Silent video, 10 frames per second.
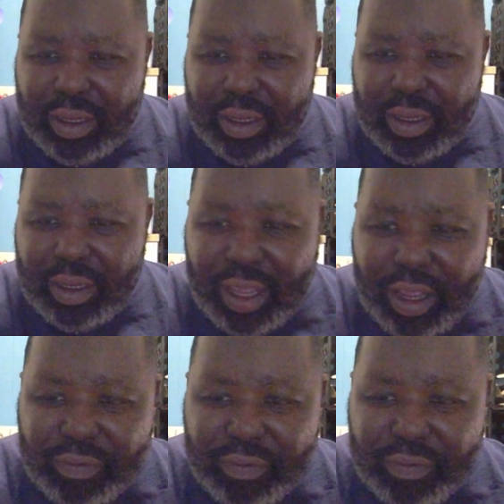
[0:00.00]

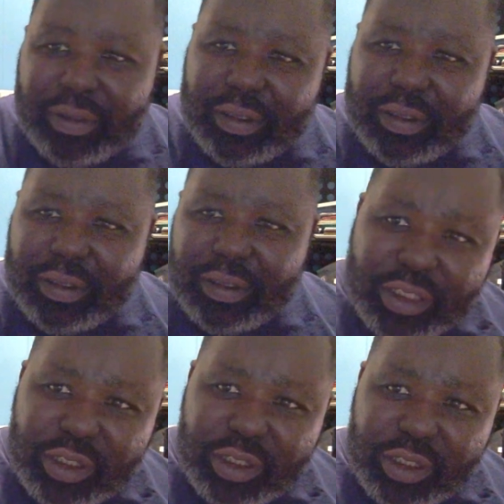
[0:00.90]
However,
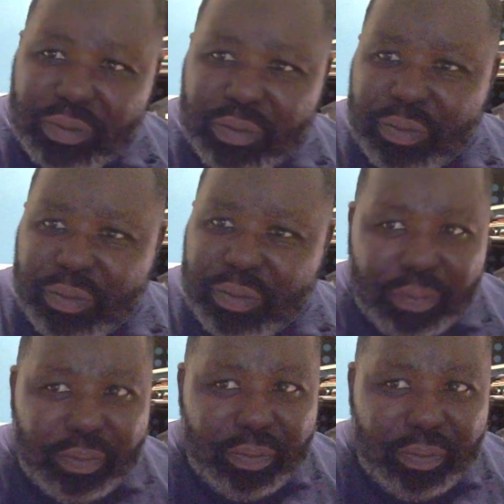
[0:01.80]
that's
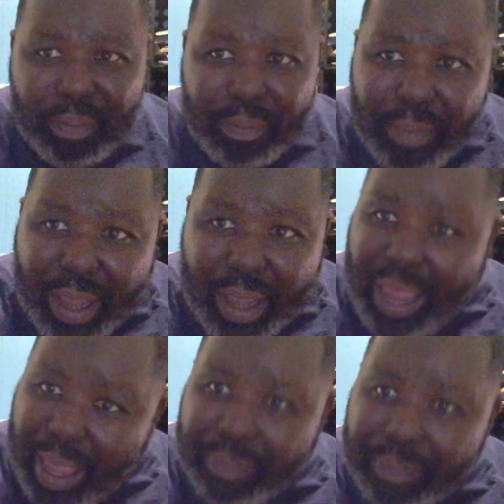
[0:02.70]
might
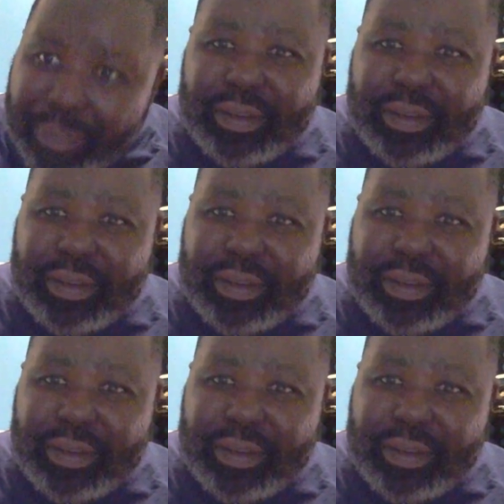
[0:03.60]
happen.